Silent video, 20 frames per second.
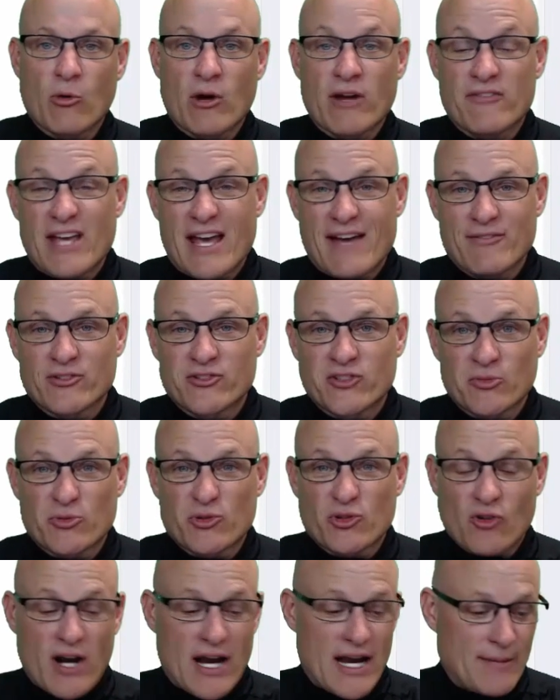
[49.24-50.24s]
By the way, if you haven't
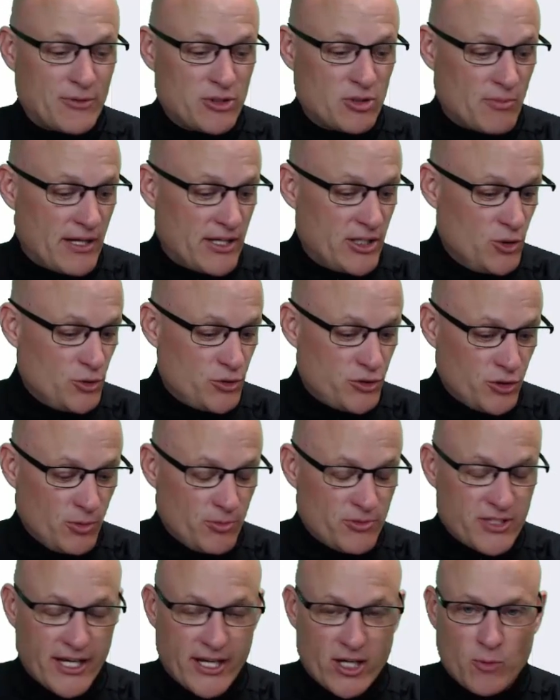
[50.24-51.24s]
subscribed to my
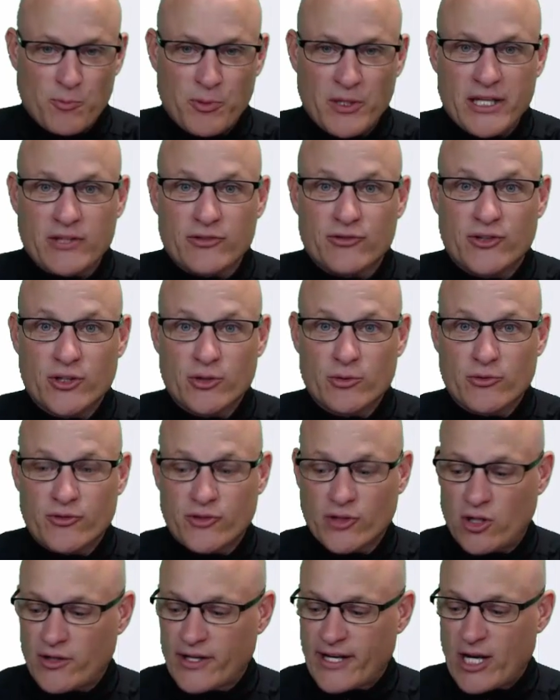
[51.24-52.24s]
YouTube channel, please do
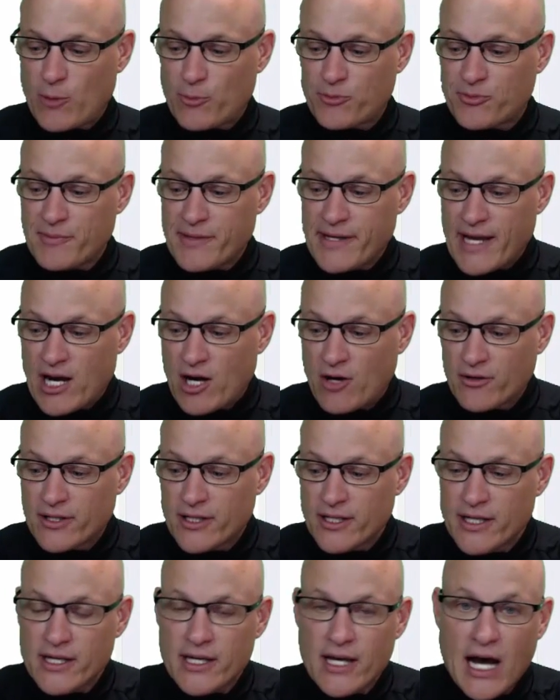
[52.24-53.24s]
so. It helps me
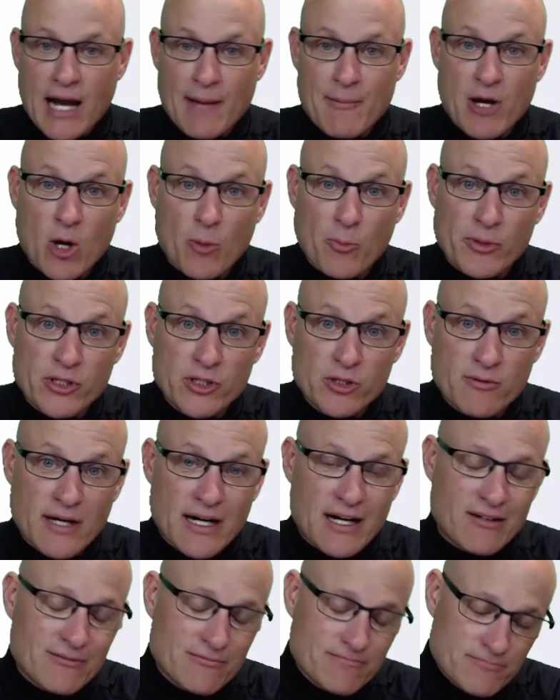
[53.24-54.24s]
out. I'm helping
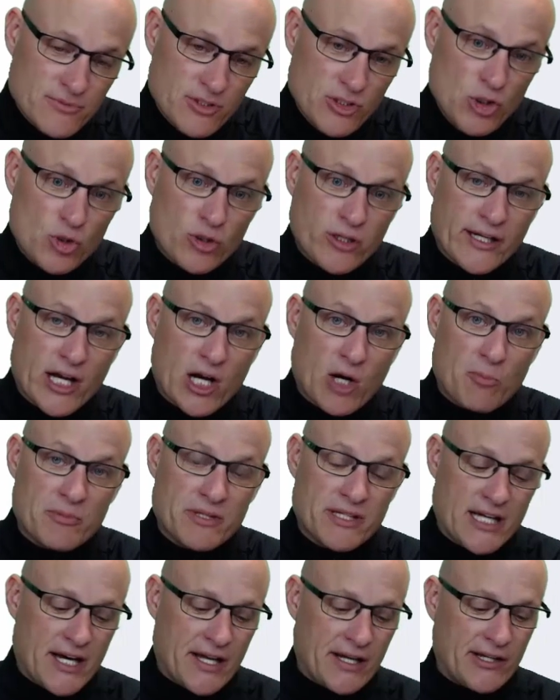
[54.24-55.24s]
you out. You can
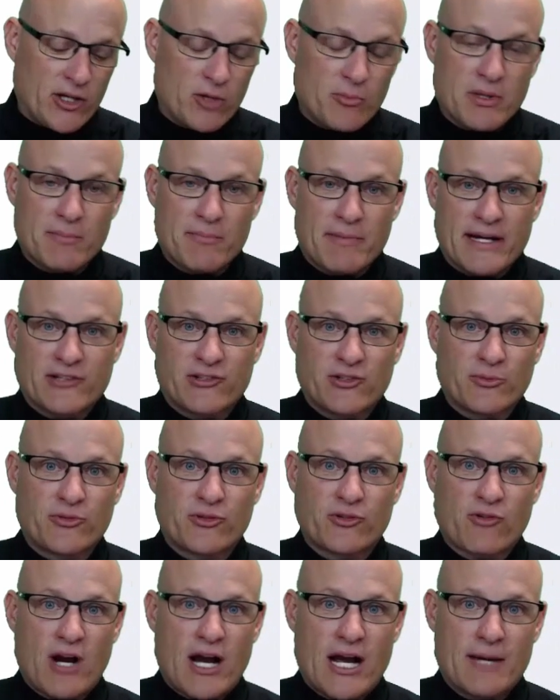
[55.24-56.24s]
help me out a little bit by
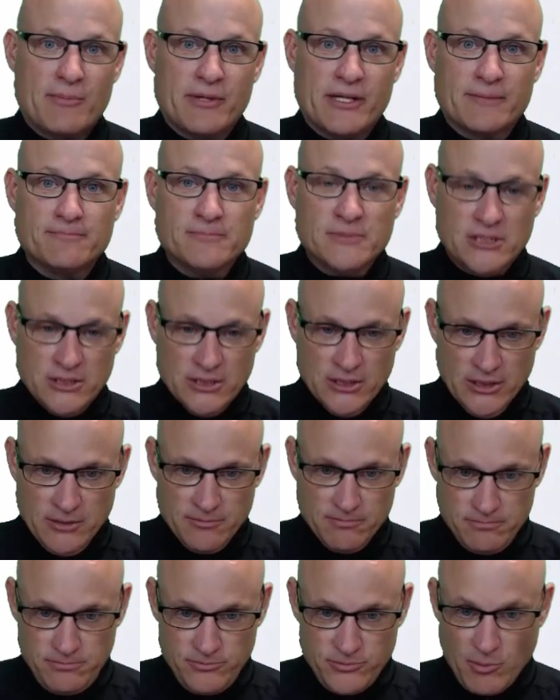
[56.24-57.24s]
subscribing.
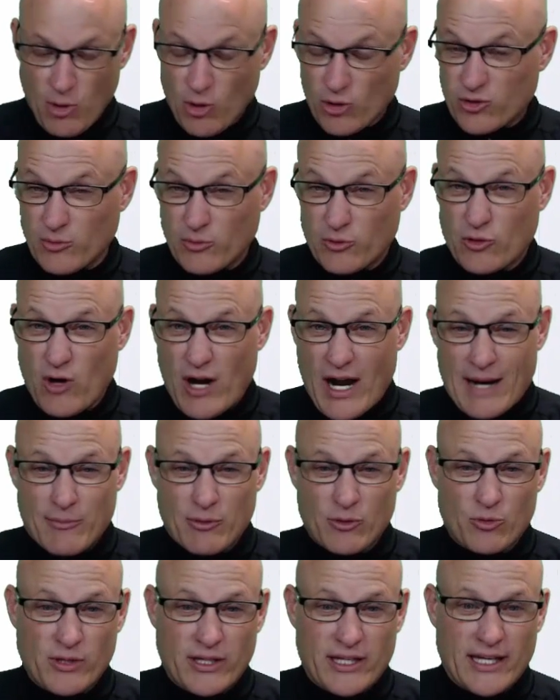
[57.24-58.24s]
The more
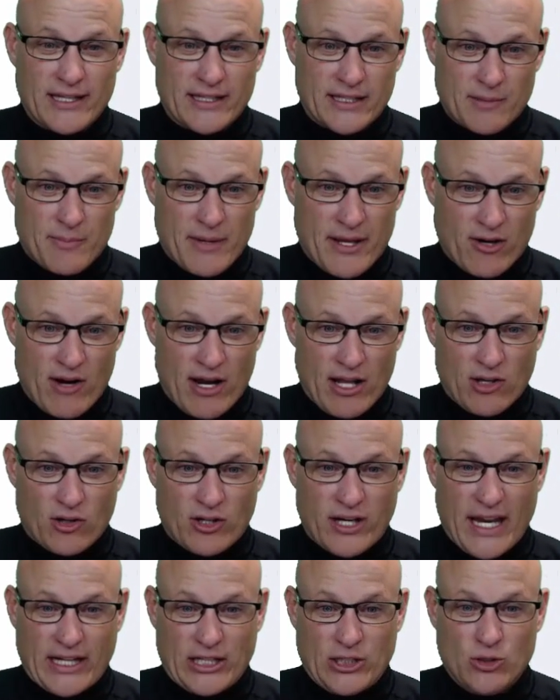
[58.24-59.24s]
subscribers we get, the better I
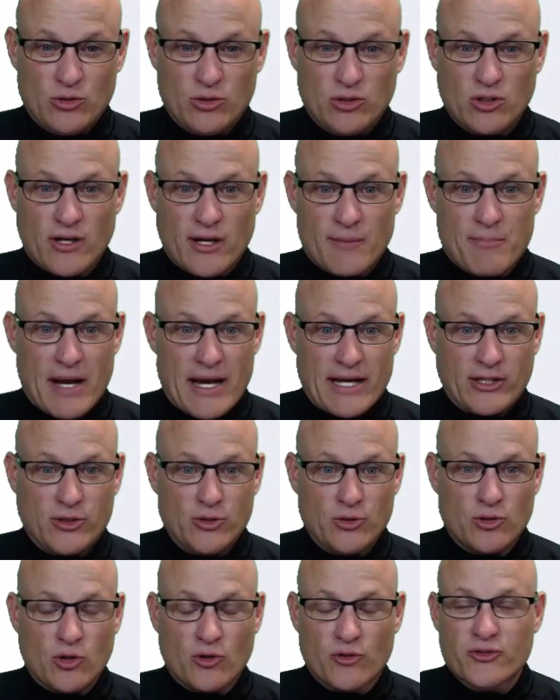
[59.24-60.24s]
look at Google by
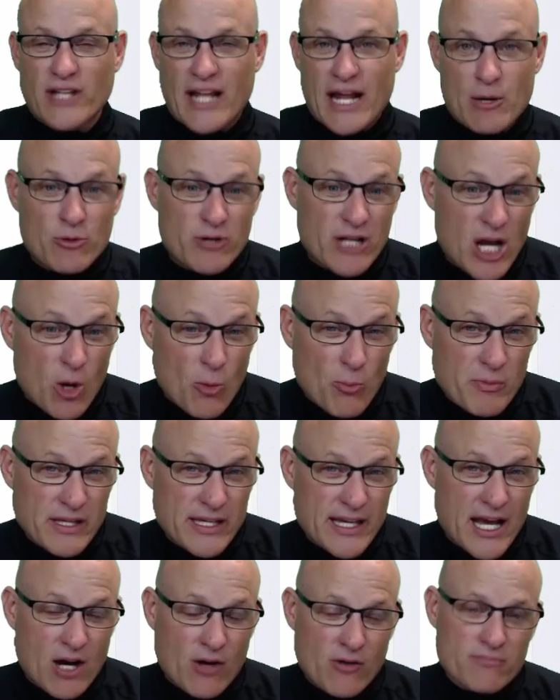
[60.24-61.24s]
Google. So that would help
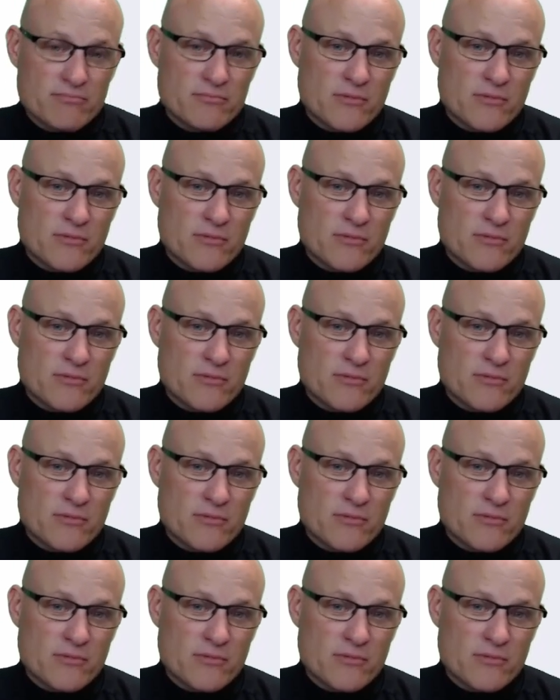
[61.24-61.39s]
me